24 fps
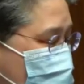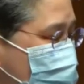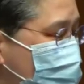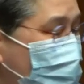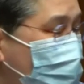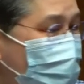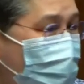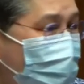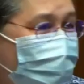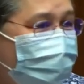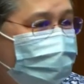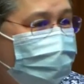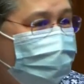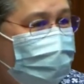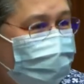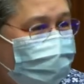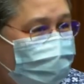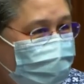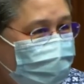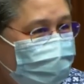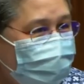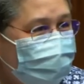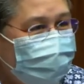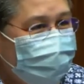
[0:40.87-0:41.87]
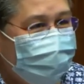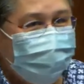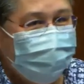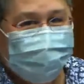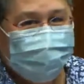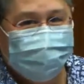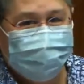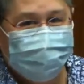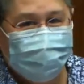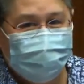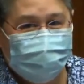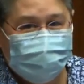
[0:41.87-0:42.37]
to a lot of people who
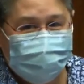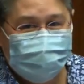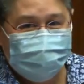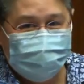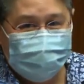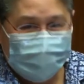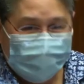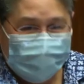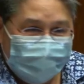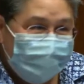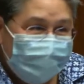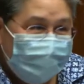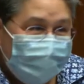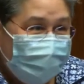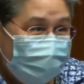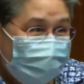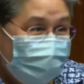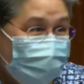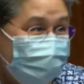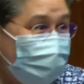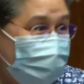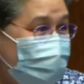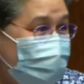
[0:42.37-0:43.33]
have missed um,